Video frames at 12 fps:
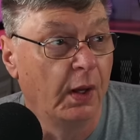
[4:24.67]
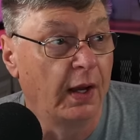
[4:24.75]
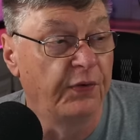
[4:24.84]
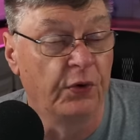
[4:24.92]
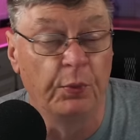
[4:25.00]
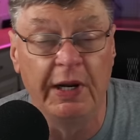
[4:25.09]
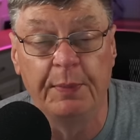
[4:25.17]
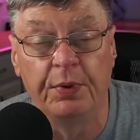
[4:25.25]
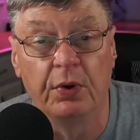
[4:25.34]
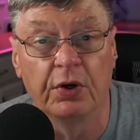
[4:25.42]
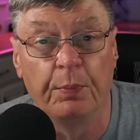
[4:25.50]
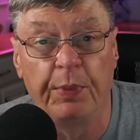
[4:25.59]
I've heard
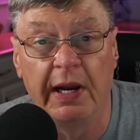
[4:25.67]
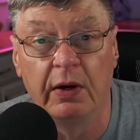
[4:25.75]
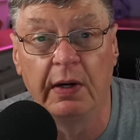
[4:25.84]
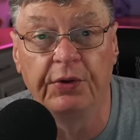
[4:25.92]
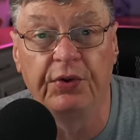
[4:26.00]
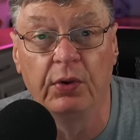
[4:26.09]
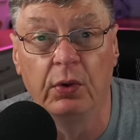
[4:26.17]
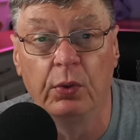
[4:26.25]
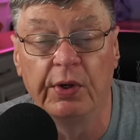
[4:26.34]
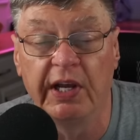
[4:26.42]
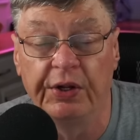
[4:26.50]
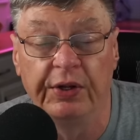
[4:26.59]
people compare it
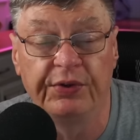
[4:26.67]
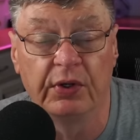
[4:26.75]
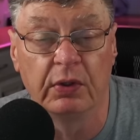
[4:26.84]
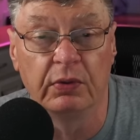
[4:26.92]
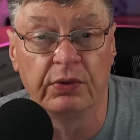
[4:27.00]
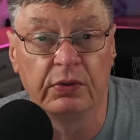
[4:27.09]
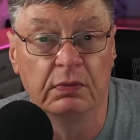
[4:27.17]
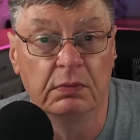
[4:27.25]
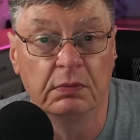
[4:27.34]
to kidney stones.